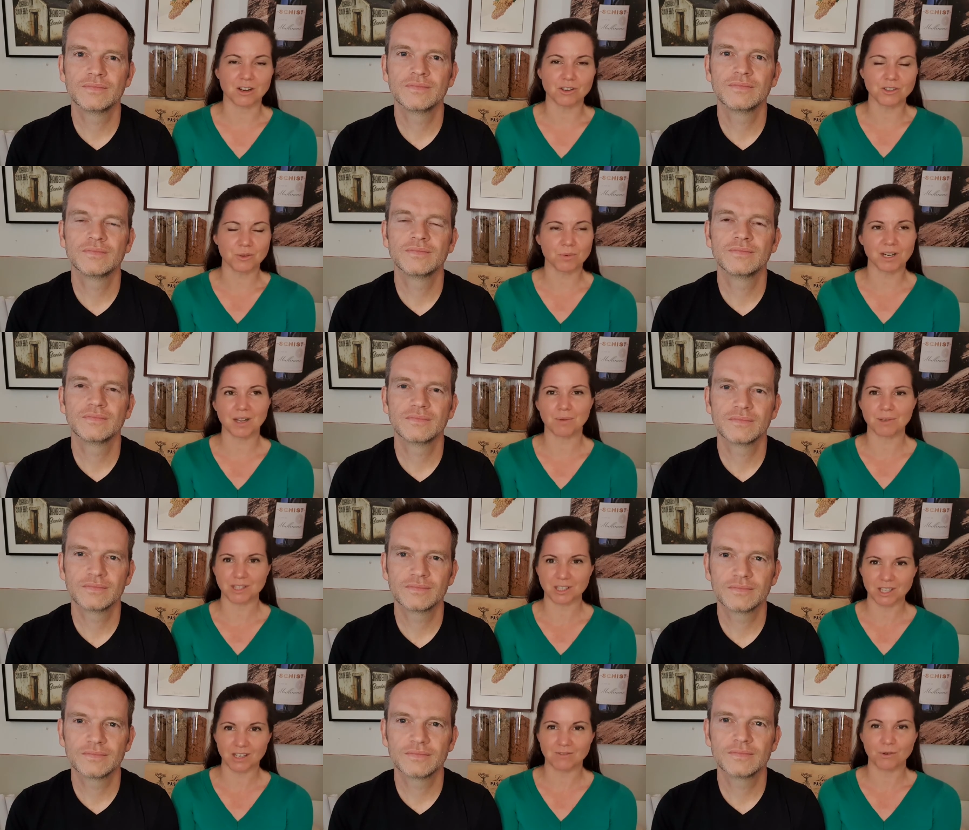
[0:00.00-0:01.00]
Speaker 1: and also working with
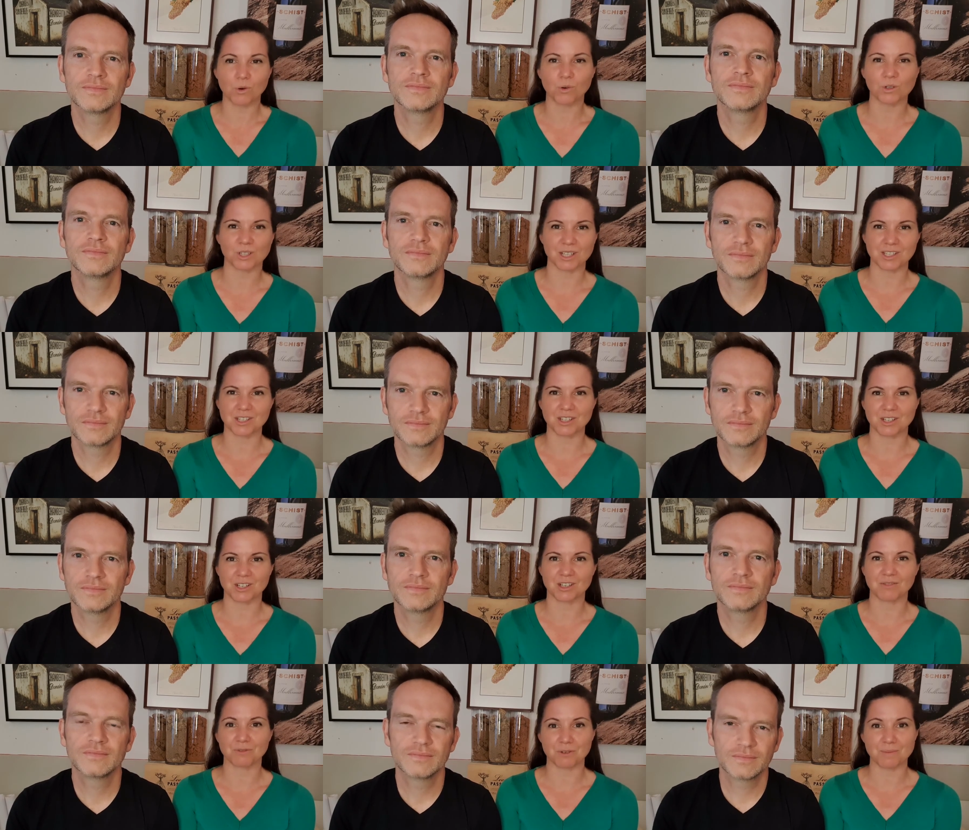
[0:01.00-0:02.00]
a lot of whole
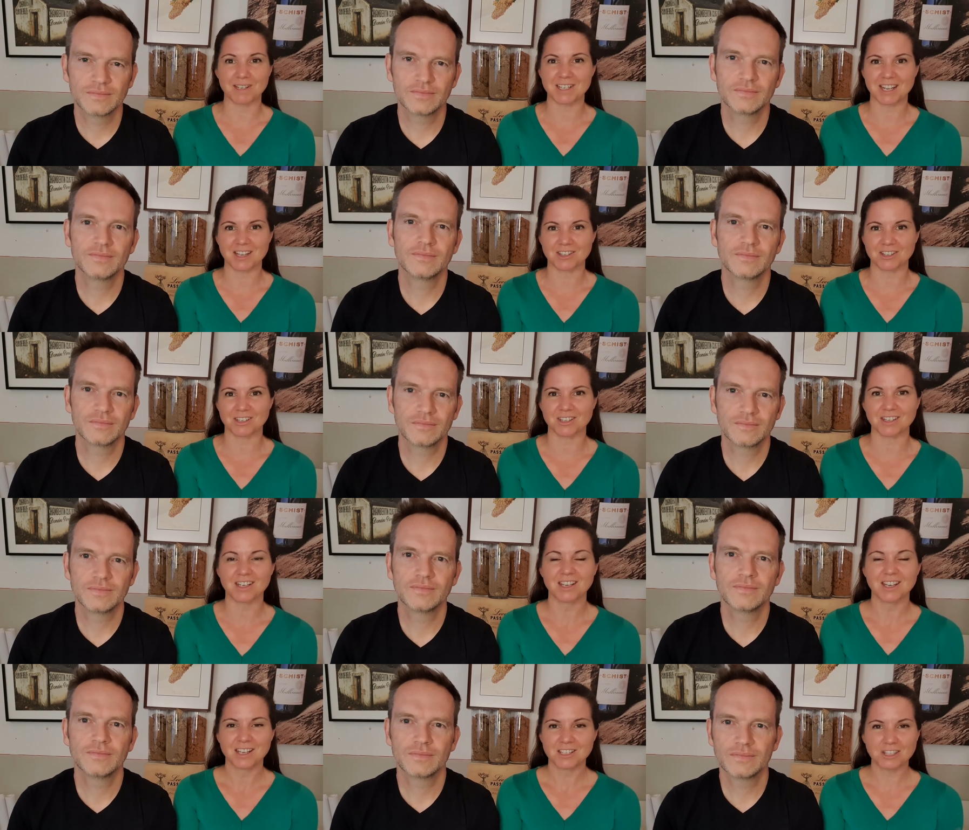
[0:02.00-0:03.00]
cluster fermentation
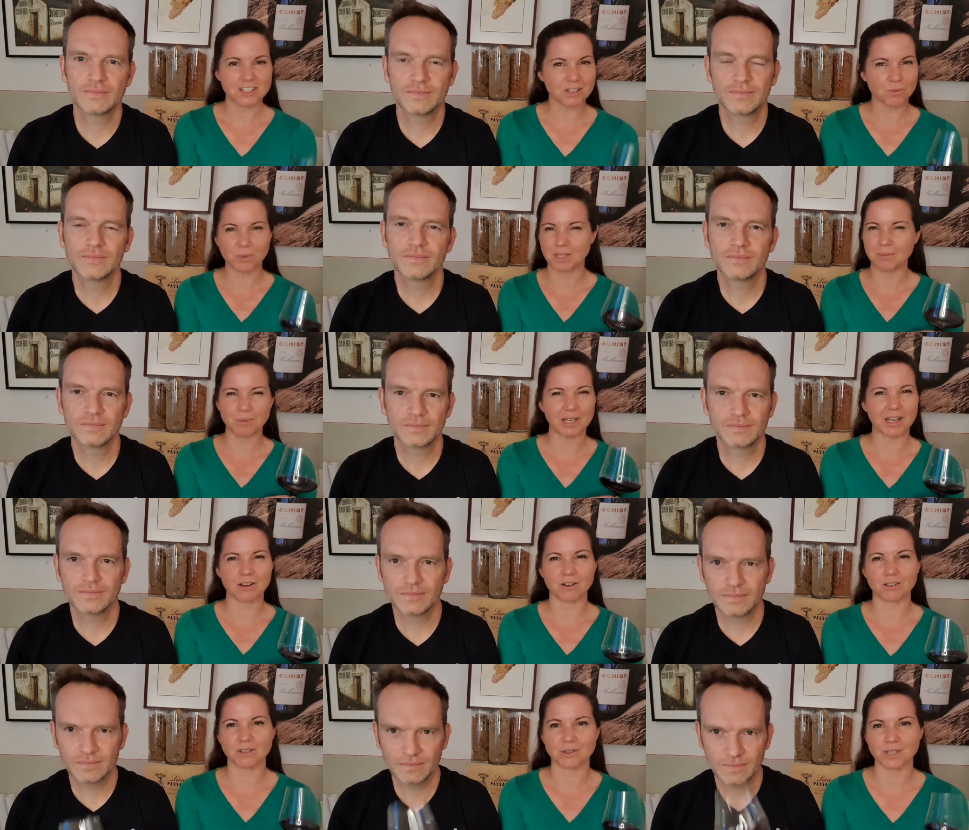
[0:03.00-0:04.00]
just to really bring
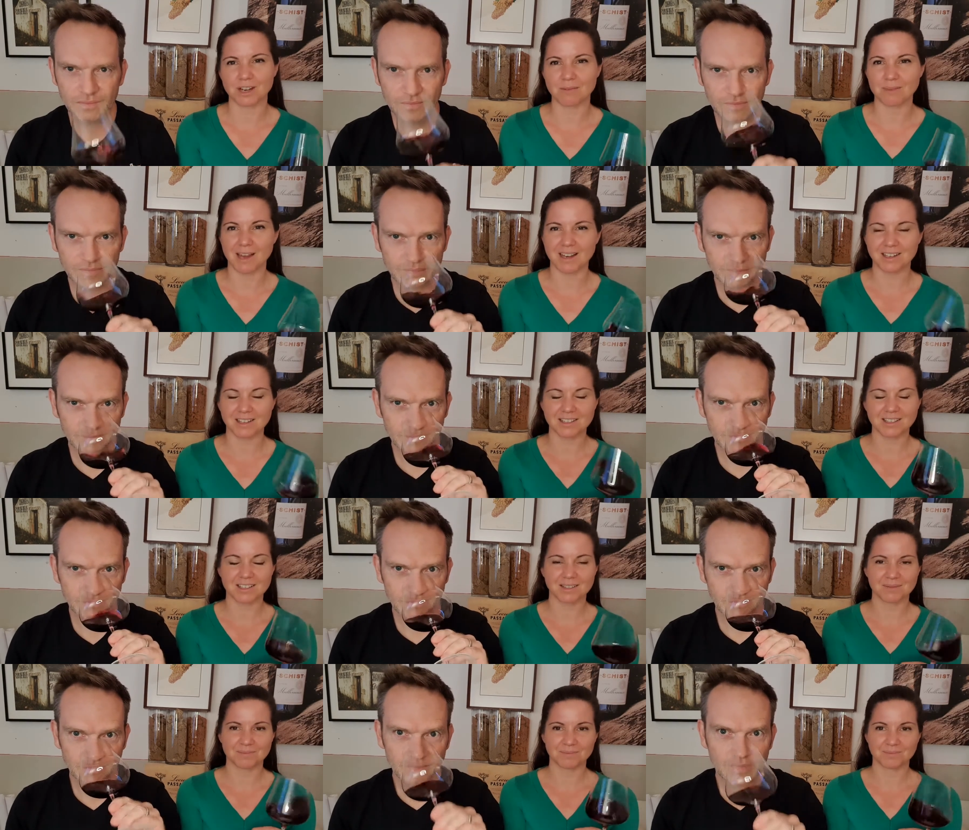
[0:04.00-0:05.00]
out all those
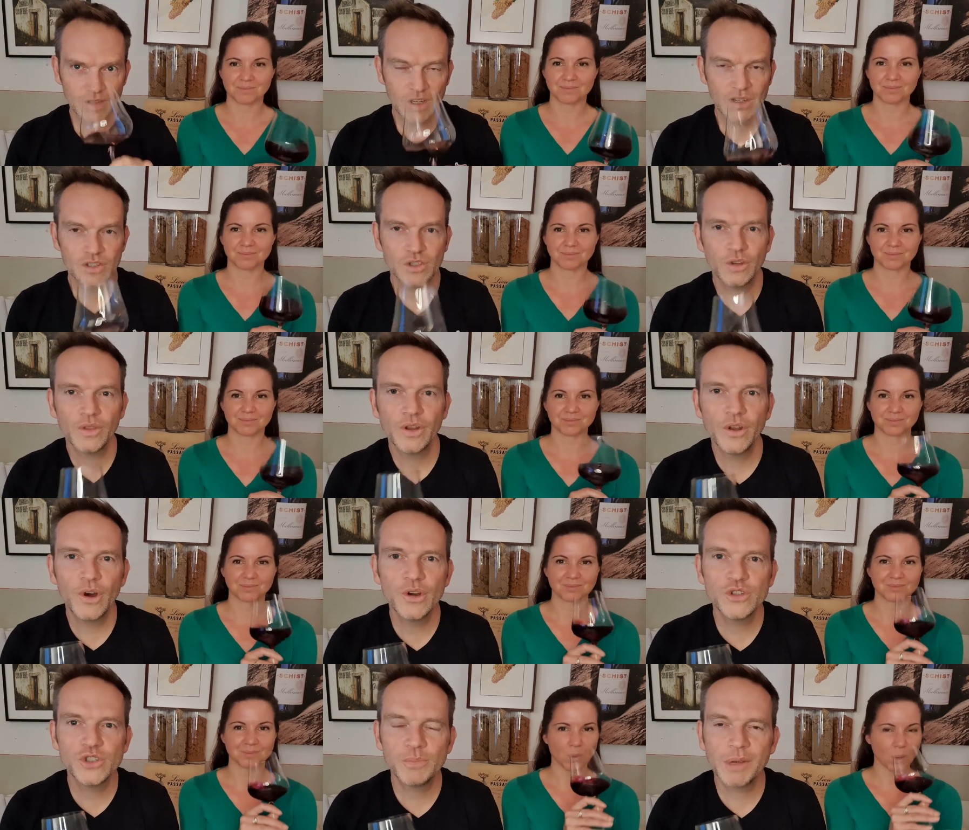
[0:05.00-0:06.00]
aromatics.
Speaker 2: So on the
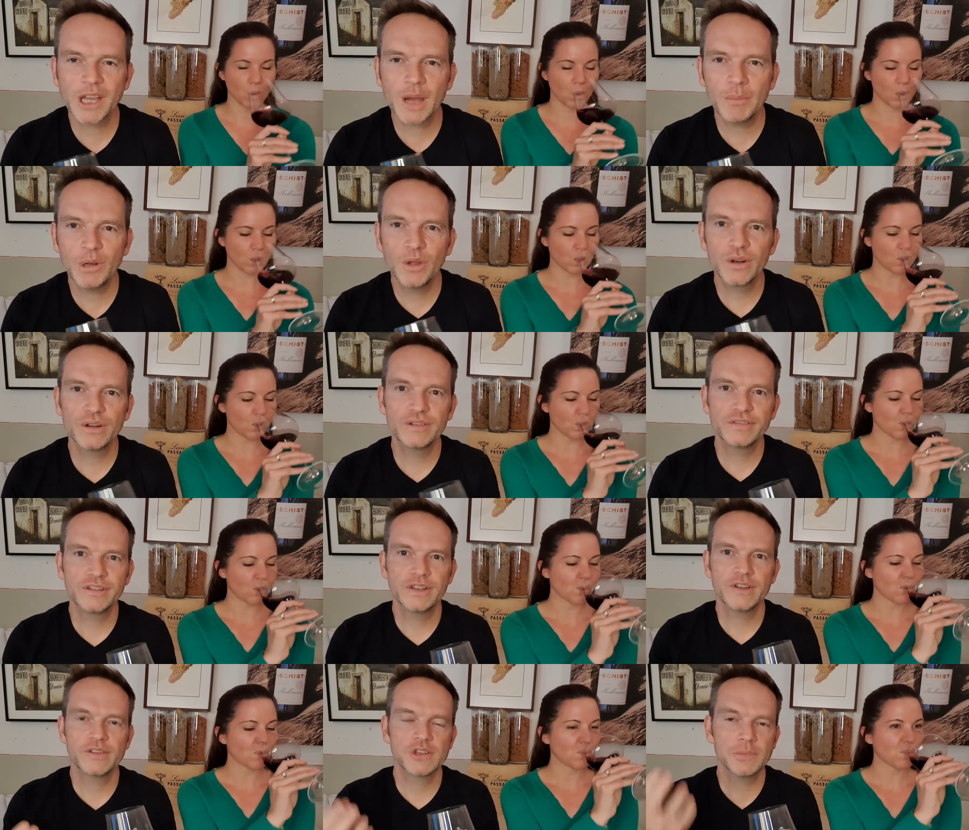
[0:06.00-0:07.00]
nose, you pick up a lot of
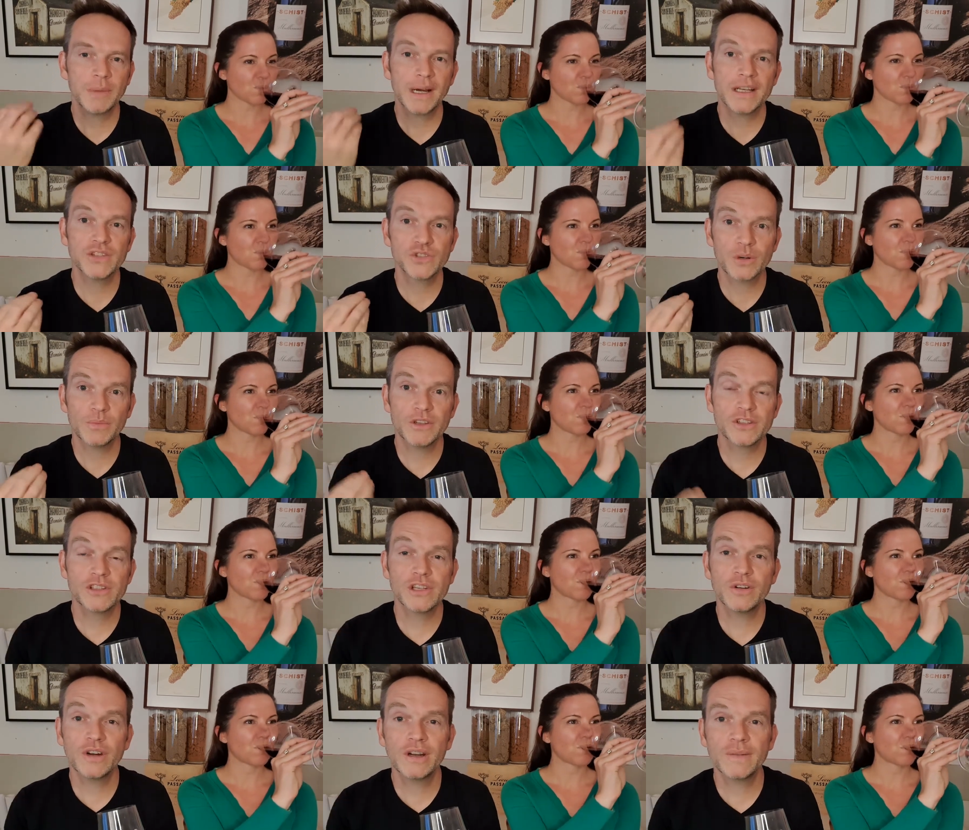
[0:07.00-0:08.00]
uh, spice from the
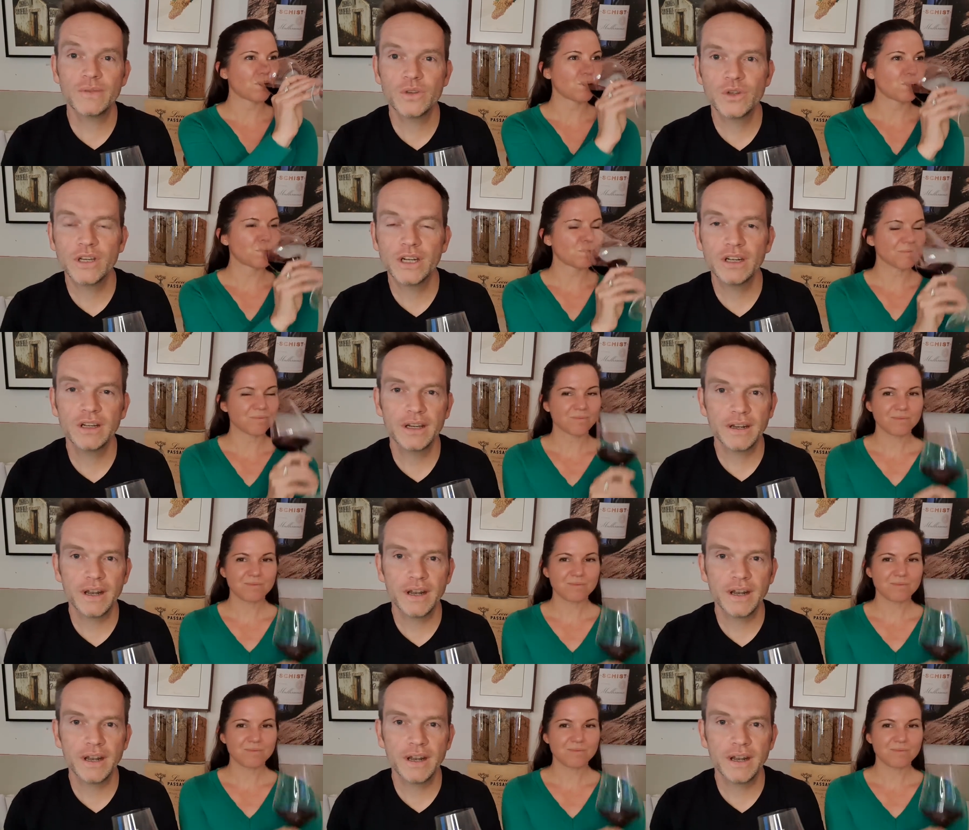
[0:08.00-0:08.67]
Syrah. You get a,